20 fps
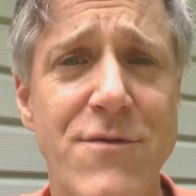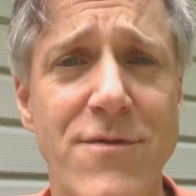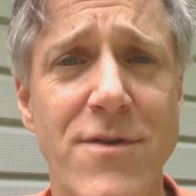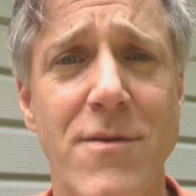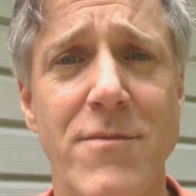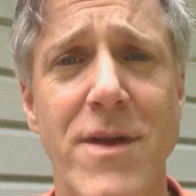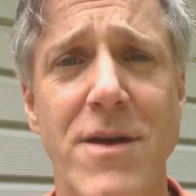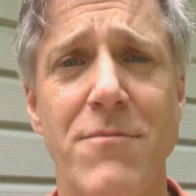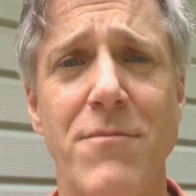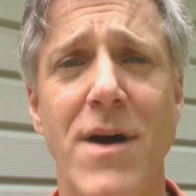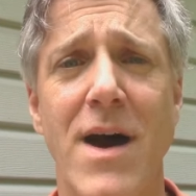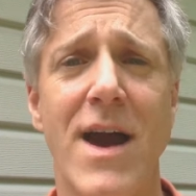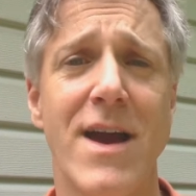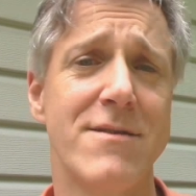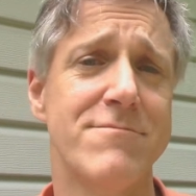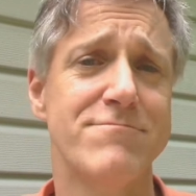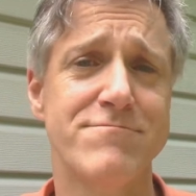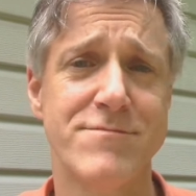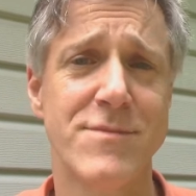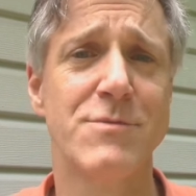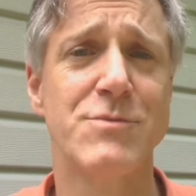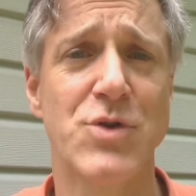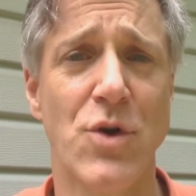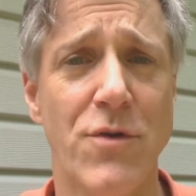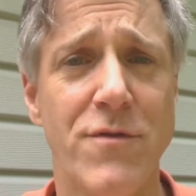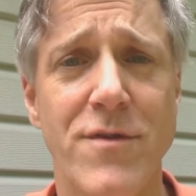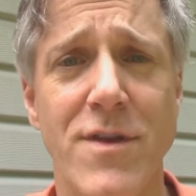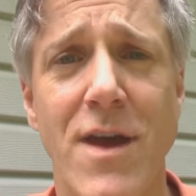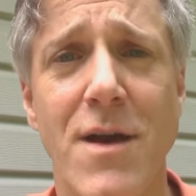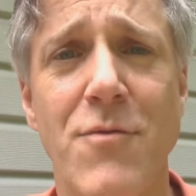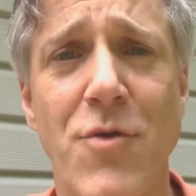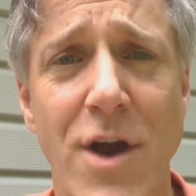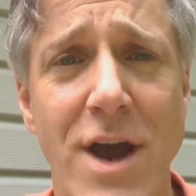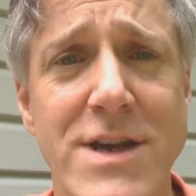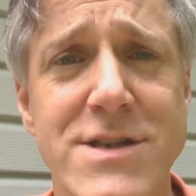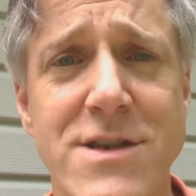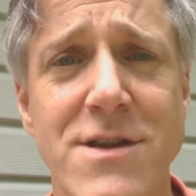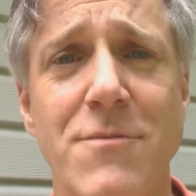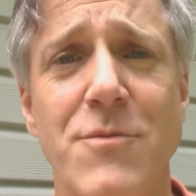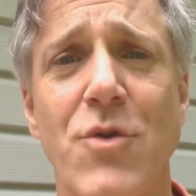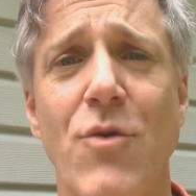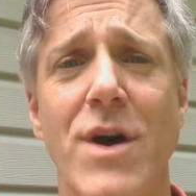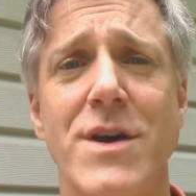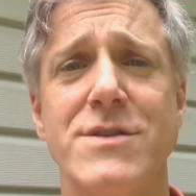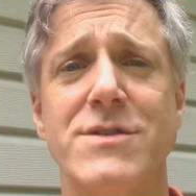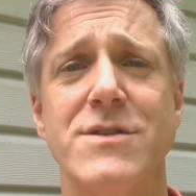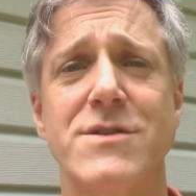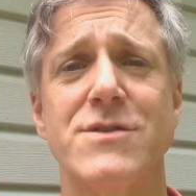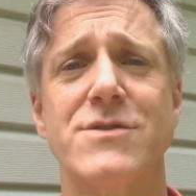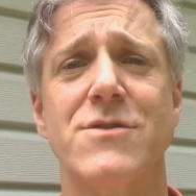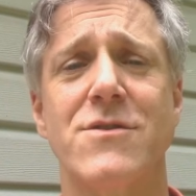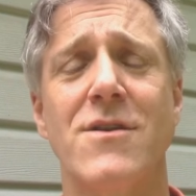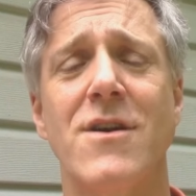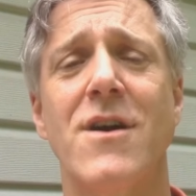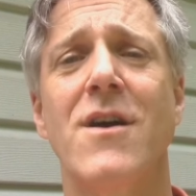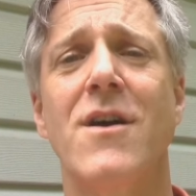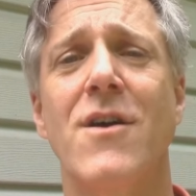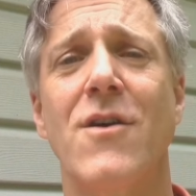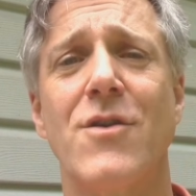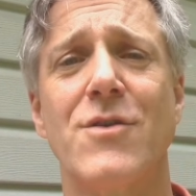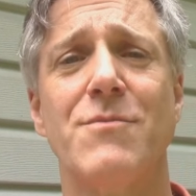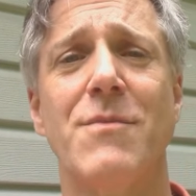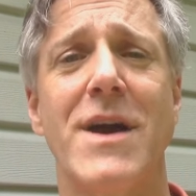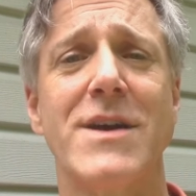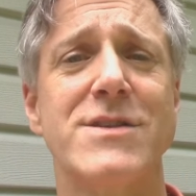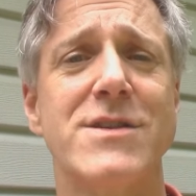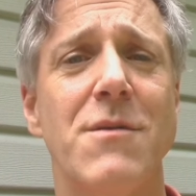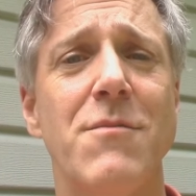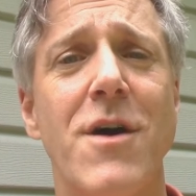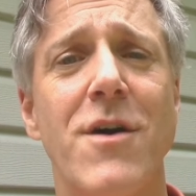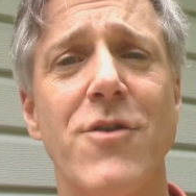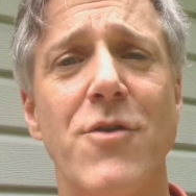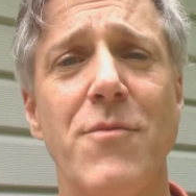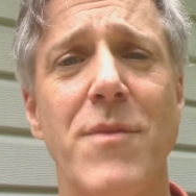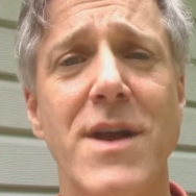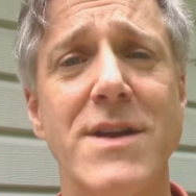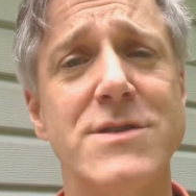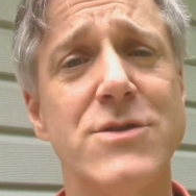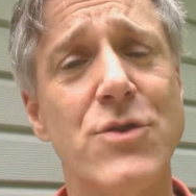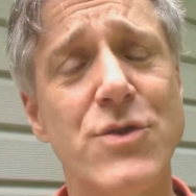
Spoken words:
from them by observing them or asking them questions or by some other means.